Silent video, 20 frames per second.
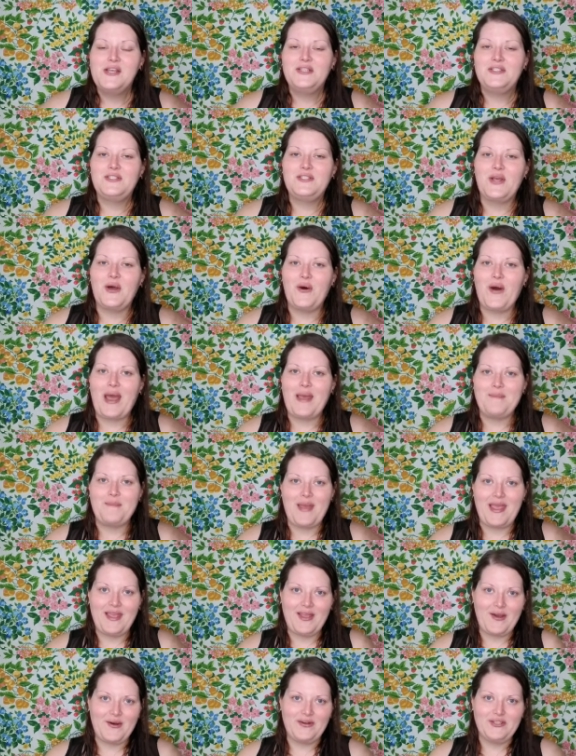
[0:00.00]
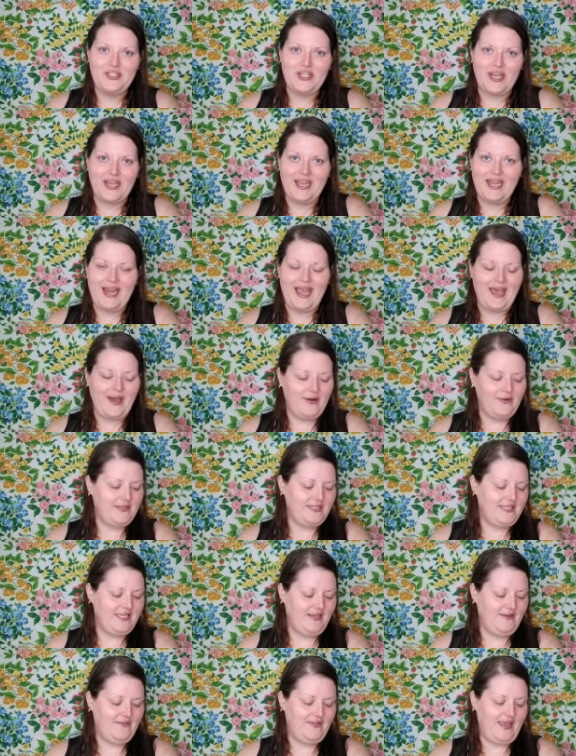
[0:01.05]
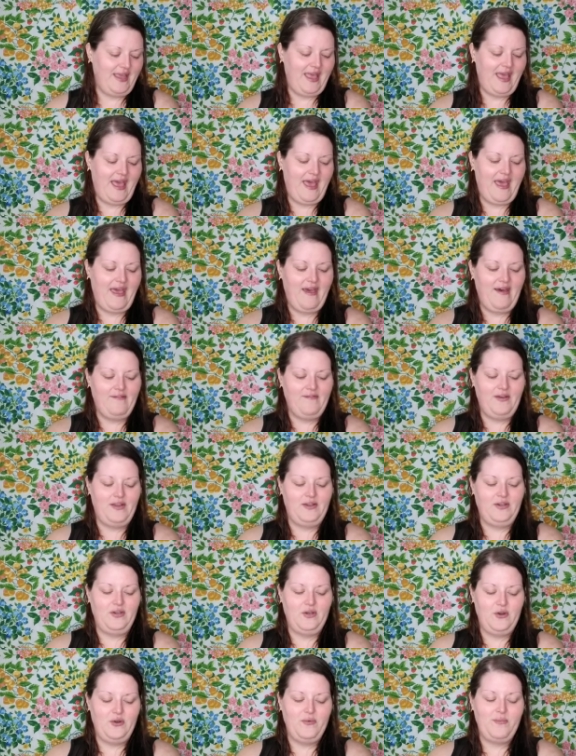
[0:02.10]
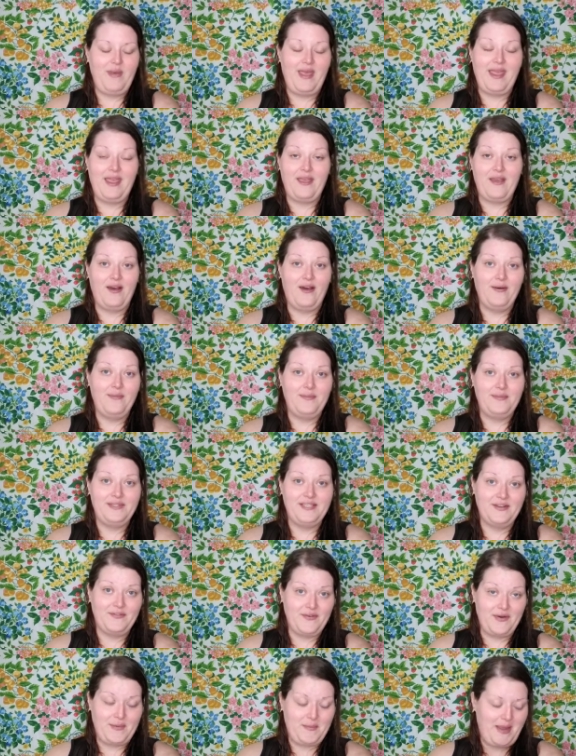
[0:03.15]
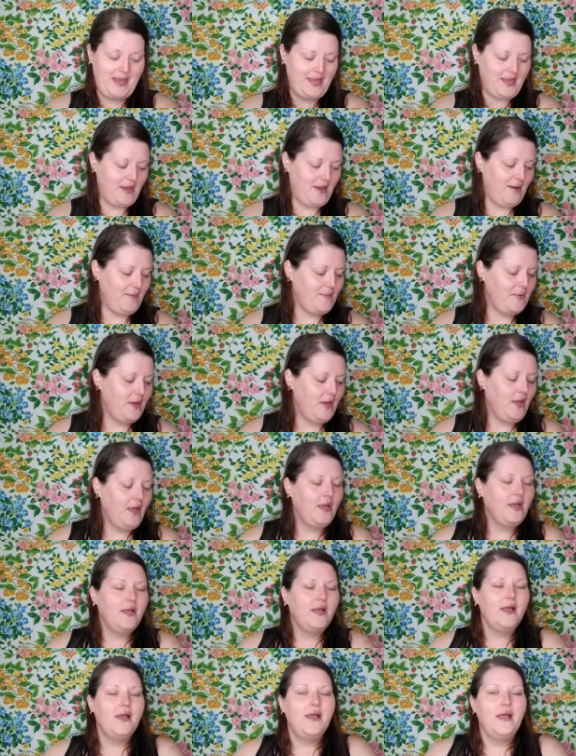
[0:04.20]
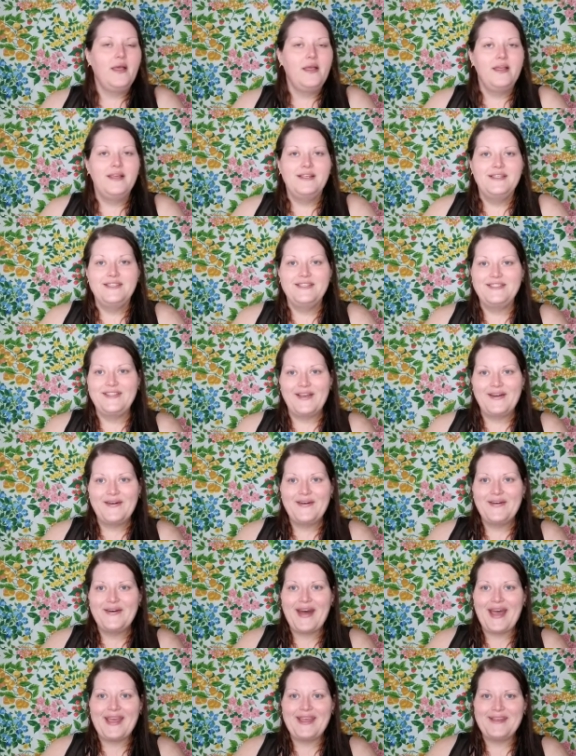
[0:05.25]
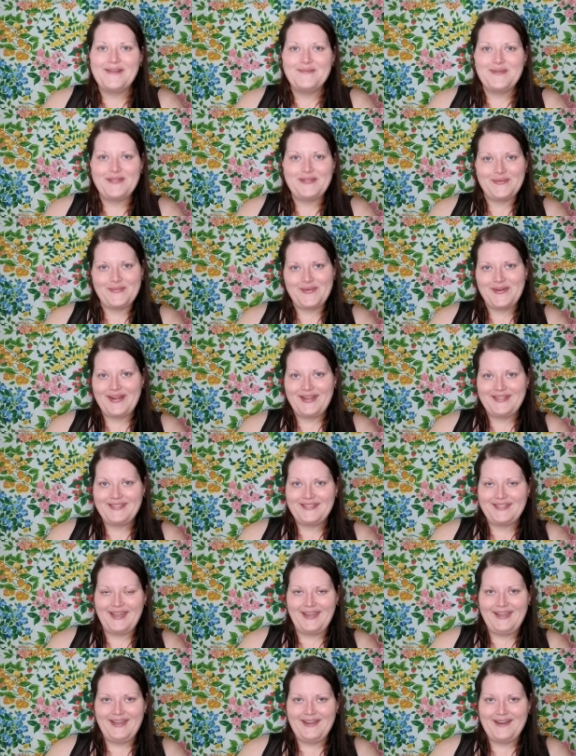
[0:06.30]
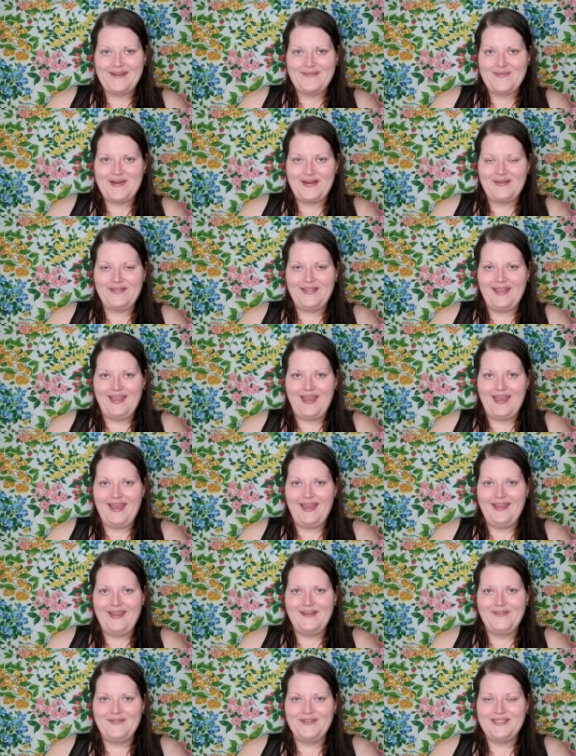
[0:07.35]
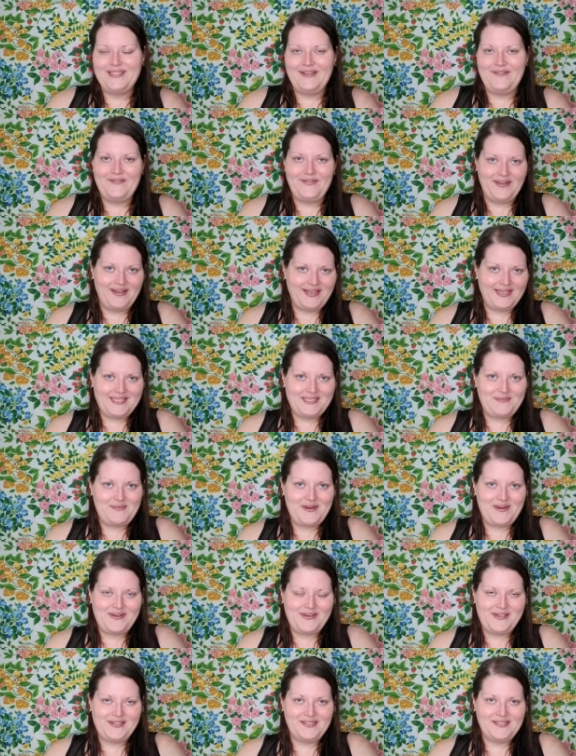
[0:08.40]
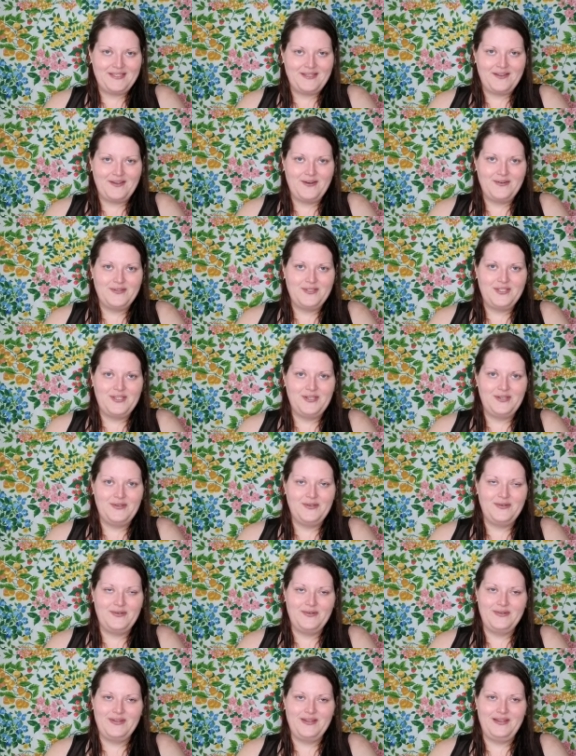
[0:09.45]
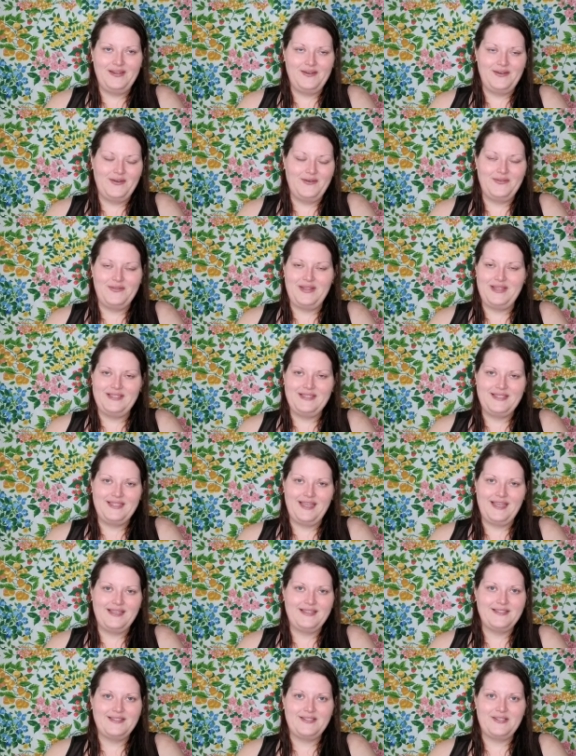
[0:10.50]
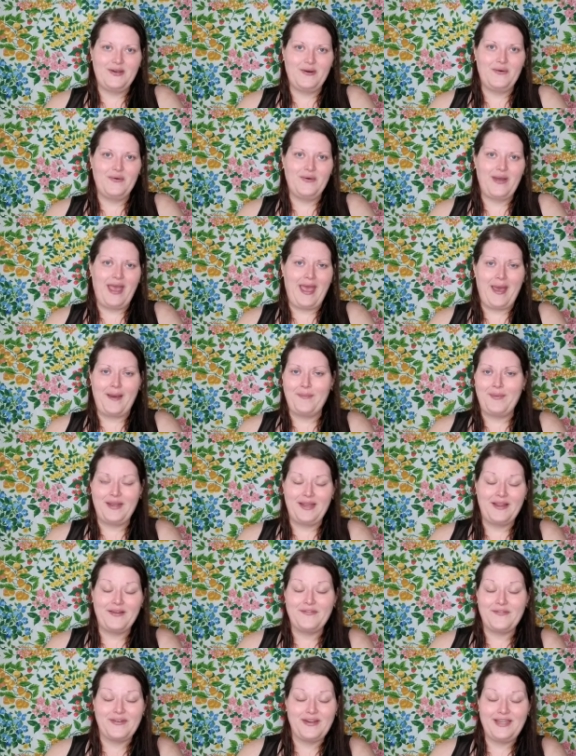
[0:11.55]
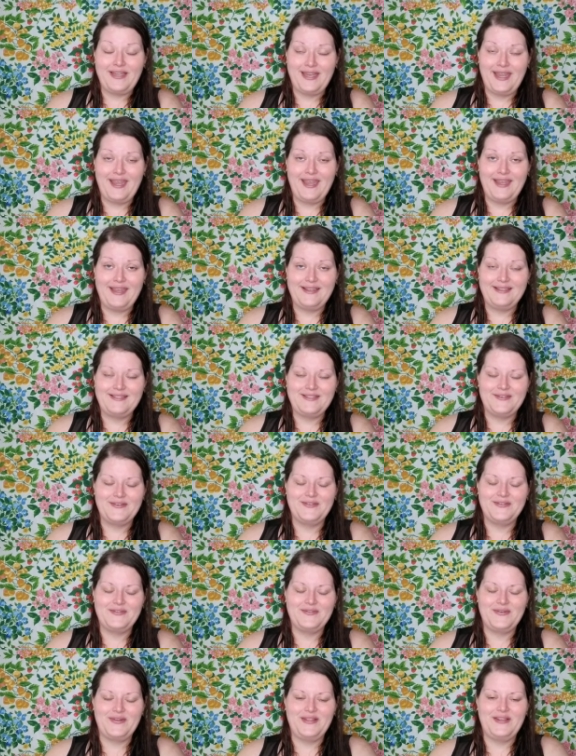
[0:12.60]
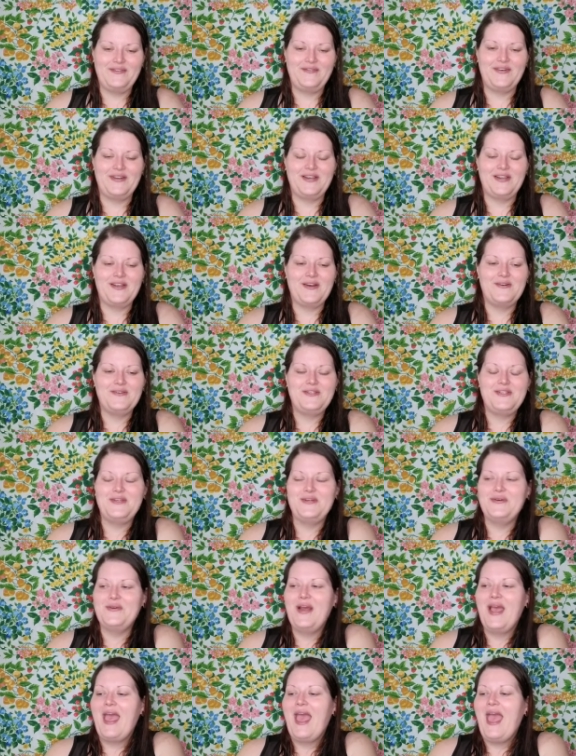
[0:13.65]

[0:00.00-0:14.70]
So I may go and check it out, see if they have new makeup, different makeup. So I am super excited about that. It was a fun experience to go to. You know, these things don't happen every day, so it was really fun to go to.